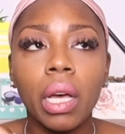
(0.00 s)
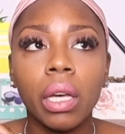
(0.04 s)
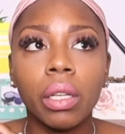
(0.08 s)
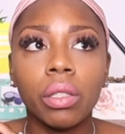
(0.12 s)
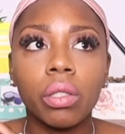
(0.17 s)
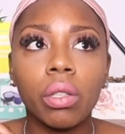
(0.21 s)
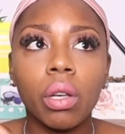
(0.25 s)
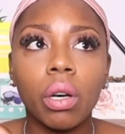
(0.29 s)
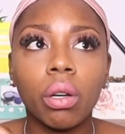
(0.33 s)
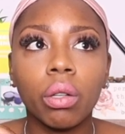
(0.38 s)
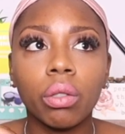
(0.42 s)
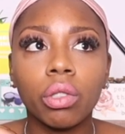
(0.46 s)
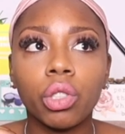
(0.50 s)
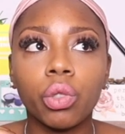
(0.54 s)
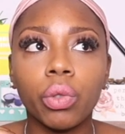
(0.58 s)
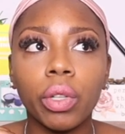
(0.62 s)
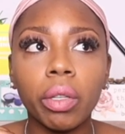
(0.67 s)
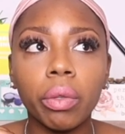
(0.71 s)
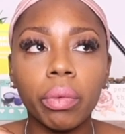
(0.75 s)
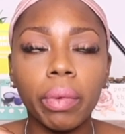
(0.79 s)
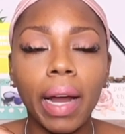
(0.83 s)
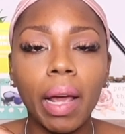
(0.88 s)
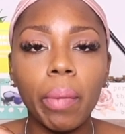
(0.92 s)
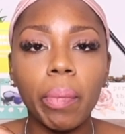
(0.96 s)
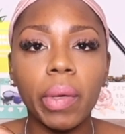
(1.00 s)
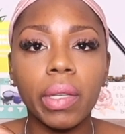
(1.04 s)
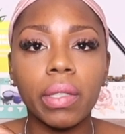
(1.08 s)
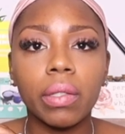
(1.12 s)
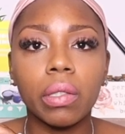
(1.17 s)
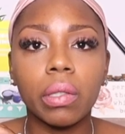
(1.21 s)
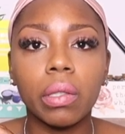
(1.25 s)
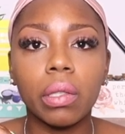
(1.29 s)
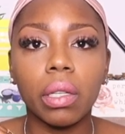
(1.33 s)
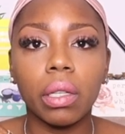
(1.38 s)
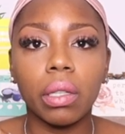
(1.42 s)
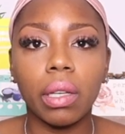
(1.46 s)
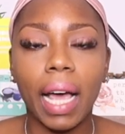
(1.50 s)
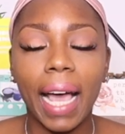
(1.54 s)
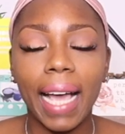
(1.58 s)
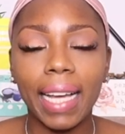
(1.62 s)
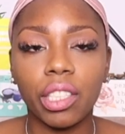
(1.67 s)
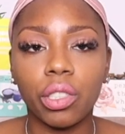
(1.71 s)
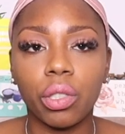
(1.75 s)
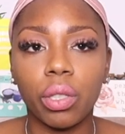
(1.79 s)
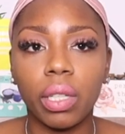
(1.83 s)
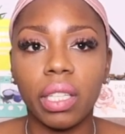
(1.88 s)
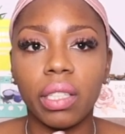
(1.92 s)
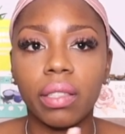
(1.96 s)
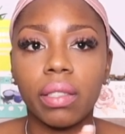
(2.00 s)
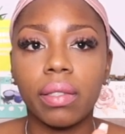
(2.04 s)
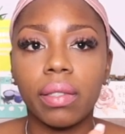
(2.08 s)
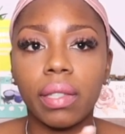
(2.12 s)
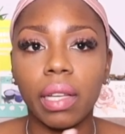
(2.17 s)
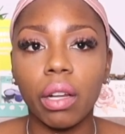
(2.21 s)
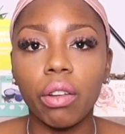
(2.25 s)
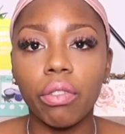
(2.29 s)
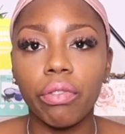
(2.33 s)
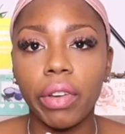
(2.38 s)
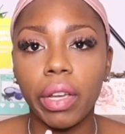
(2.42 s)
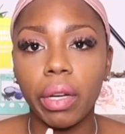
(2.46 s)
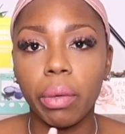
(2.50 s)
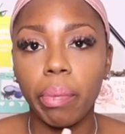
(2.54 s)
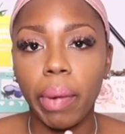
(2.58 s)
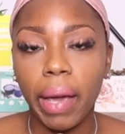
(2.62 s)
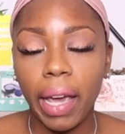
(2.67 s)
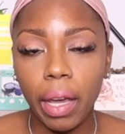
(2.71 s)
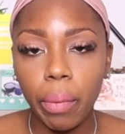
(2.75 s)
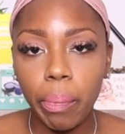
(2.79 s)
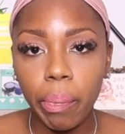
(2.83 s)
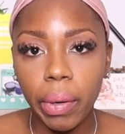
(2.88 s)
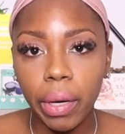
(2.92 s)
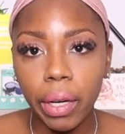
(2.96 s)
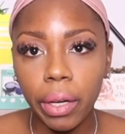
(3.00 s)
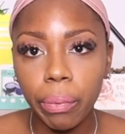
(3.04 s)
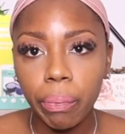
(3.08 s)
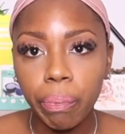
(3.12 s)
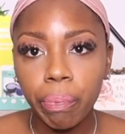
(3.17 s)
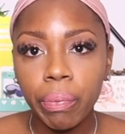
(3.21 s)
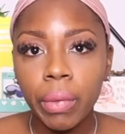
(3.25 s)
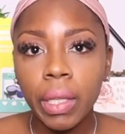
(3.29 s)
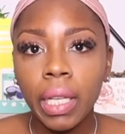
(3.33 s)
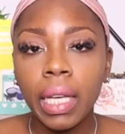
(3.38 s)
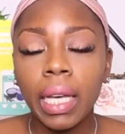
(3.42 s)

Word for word: So shrink wrap is actually cellophane paper,